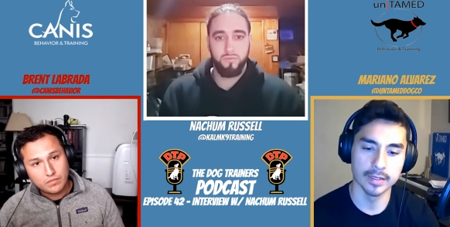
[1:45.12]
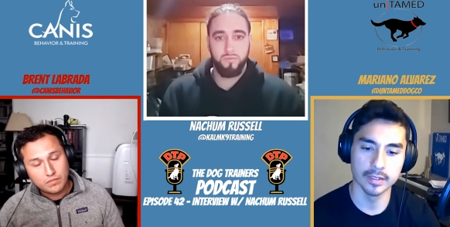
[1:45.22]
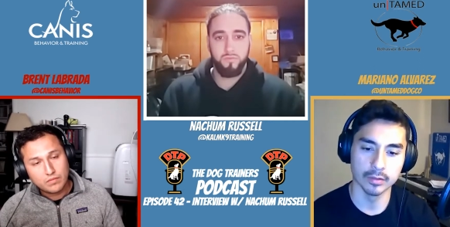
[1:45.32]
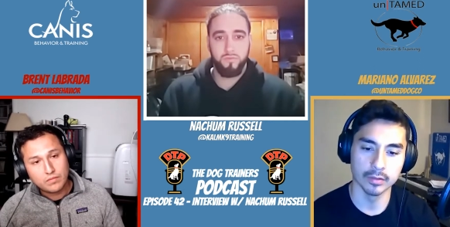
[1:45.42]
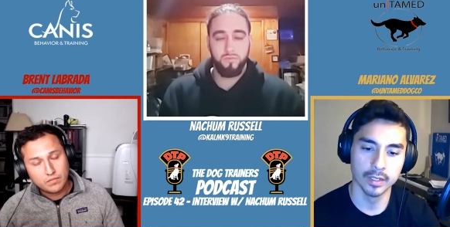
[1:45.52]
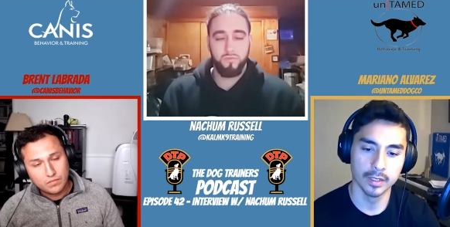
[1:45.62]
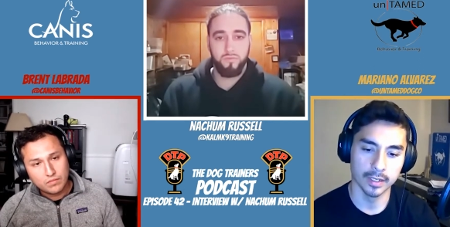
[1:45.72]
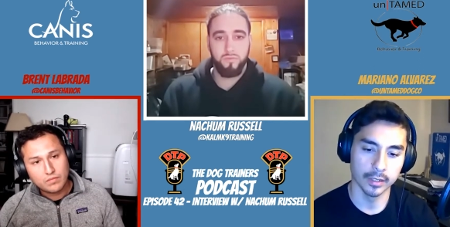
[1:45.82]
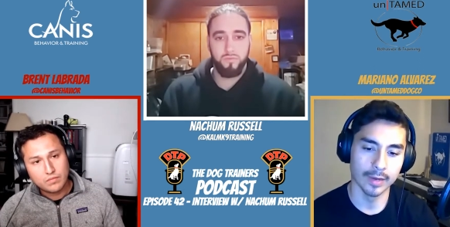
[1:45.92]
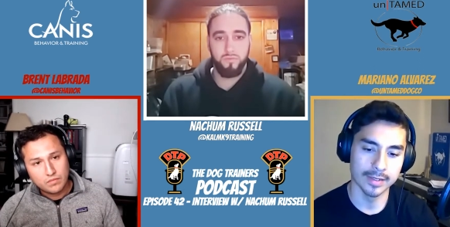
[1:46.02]
Speaker 1: it'll like a
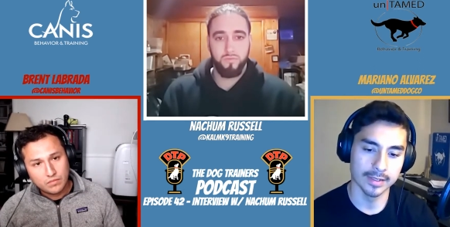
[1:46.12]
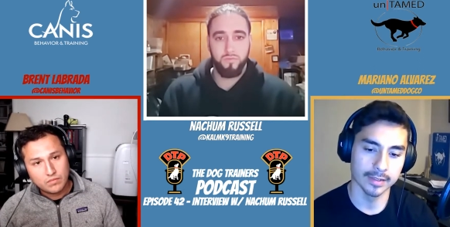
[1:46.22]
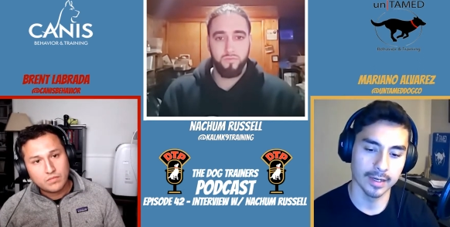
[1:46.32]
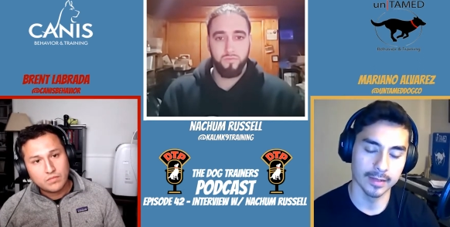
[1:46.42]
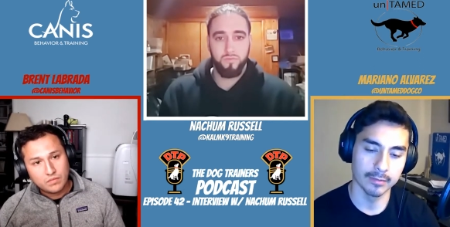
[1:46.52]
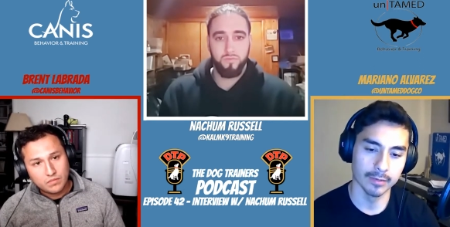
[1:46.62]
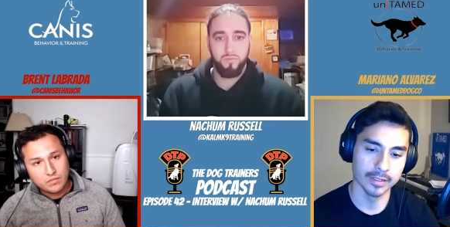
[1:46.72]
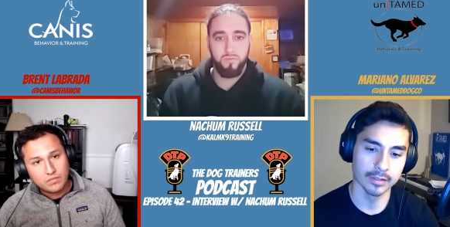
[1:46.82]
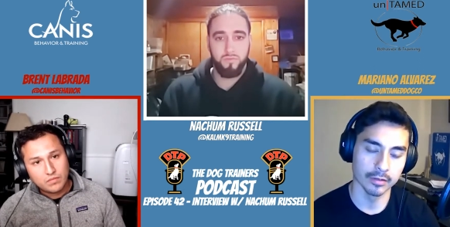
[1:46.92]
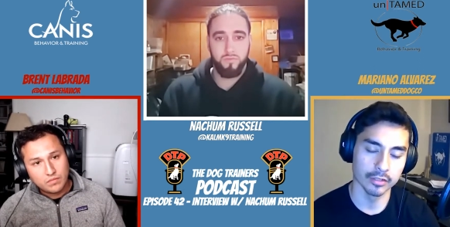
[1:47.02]
rising tide raises
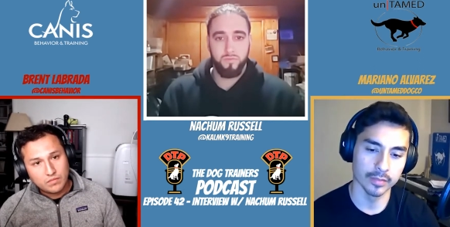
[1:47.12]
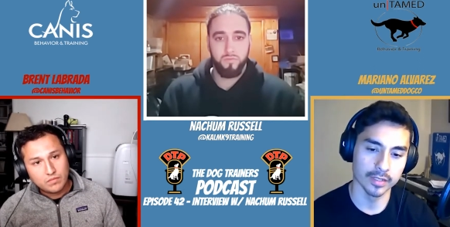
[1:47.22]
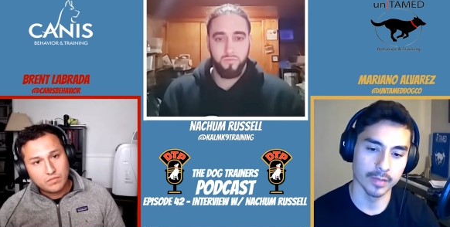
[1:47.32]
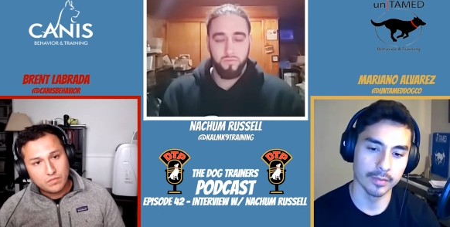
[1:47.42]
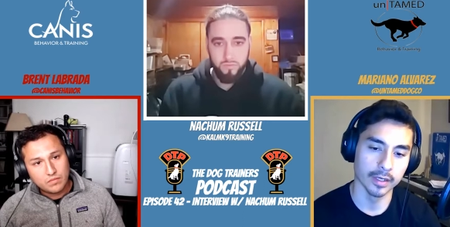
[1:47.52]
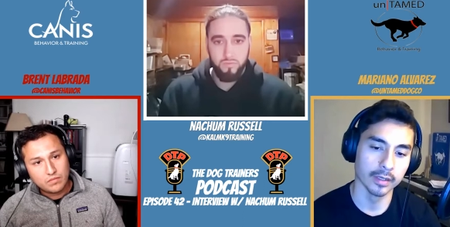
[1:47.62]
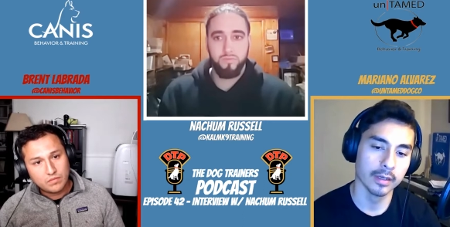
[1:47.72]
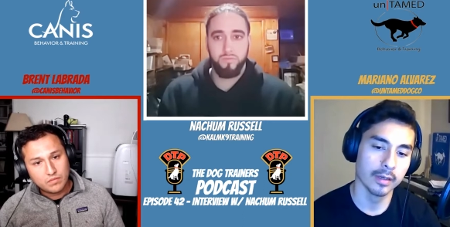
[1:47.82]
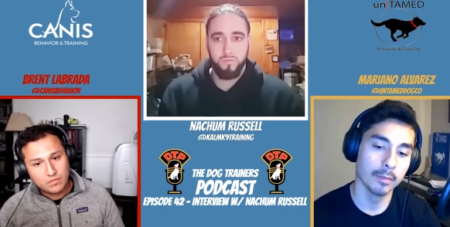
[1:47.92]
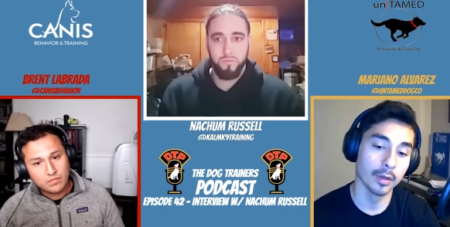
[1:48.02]
all ships type thing
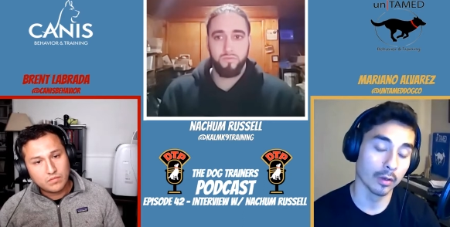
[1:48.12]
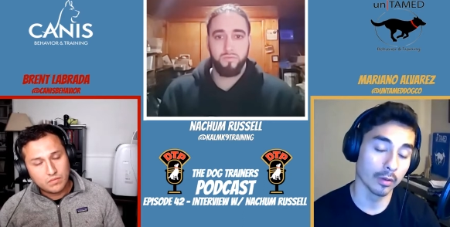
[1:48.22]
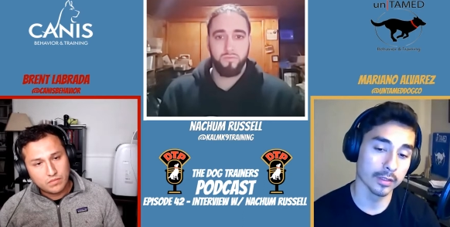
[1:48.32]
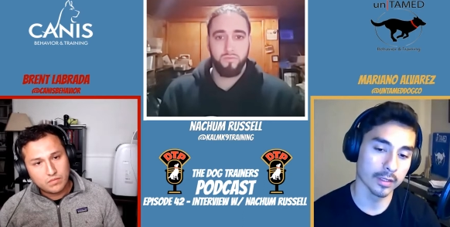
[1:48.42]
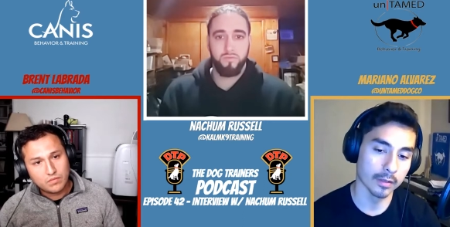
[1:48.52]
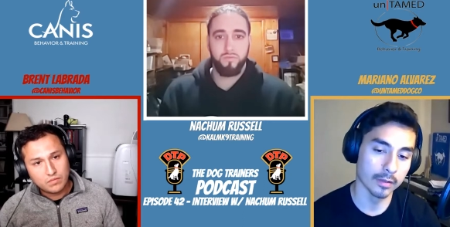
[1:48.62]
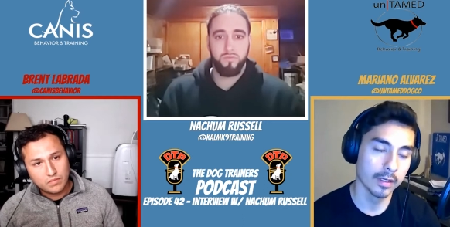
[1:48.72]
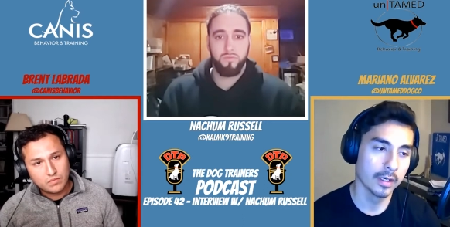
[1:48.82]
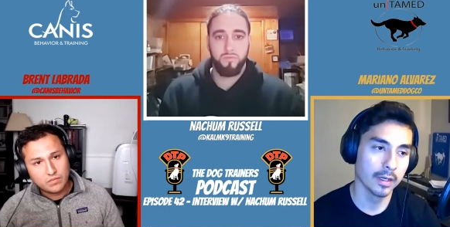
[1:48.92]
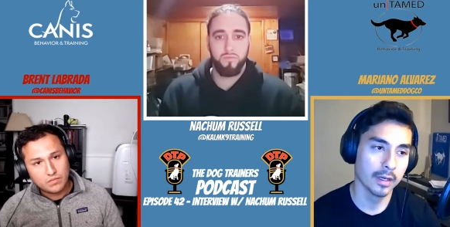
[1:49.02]
but also
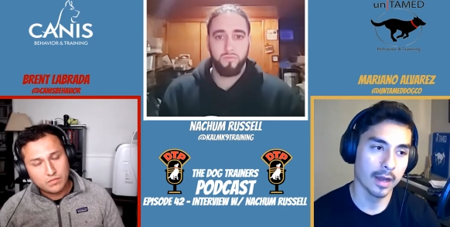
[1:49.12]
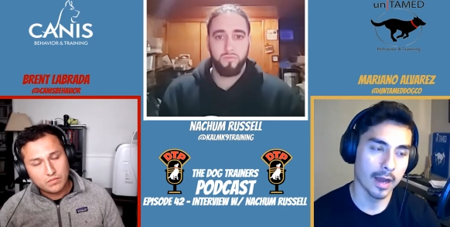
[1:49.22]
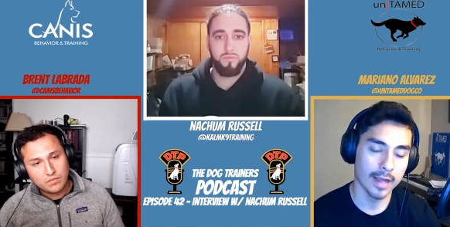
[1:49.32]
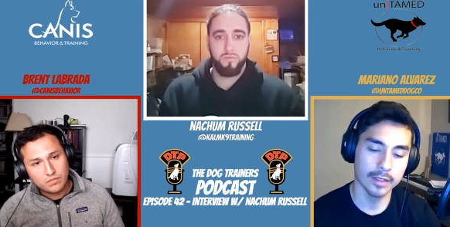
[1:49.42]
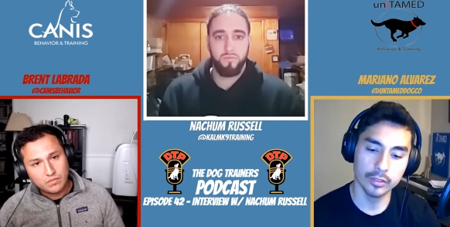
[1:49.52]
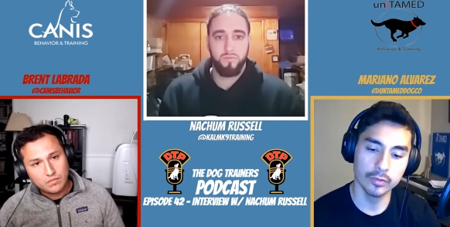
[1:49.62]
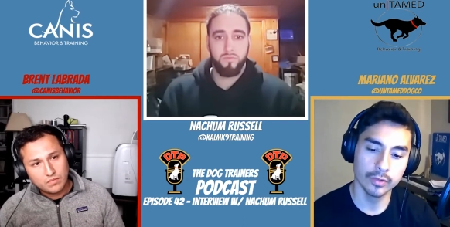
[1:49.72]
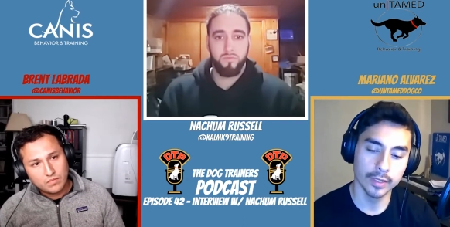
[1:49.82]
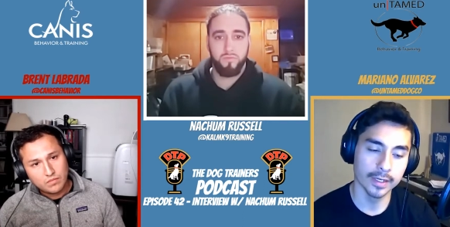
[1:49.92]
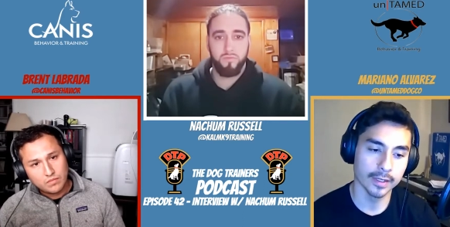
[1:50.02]
i do
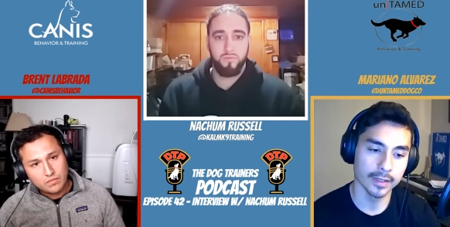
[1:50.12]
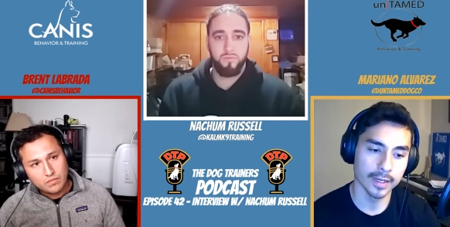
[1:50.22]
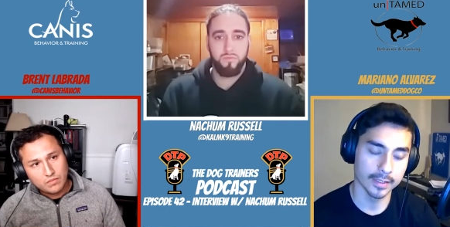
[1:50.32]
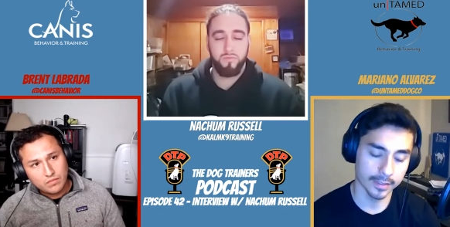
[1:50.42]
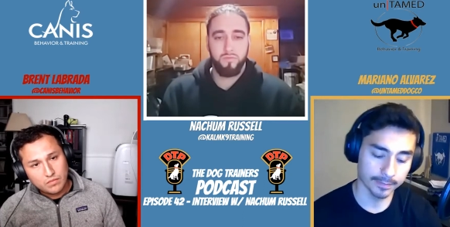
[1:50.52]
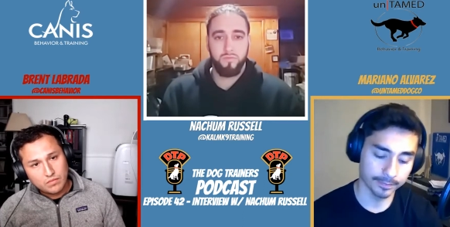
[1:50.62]
think that it's